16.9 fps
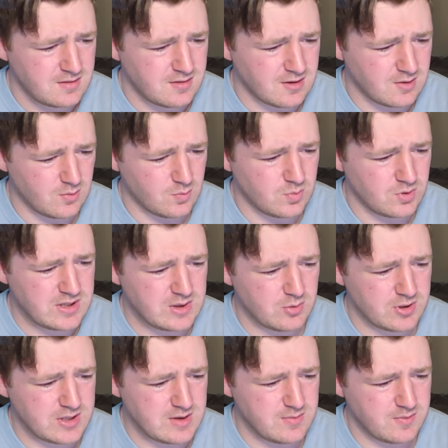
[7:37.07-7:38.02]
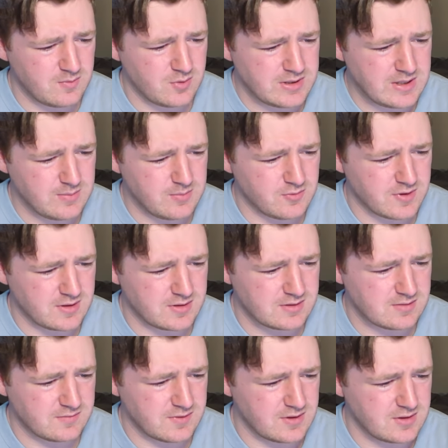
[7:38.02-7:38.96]
No, we'll keep it
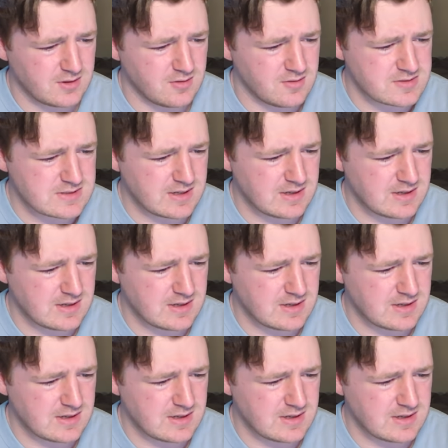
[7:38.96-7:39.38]
relatively close.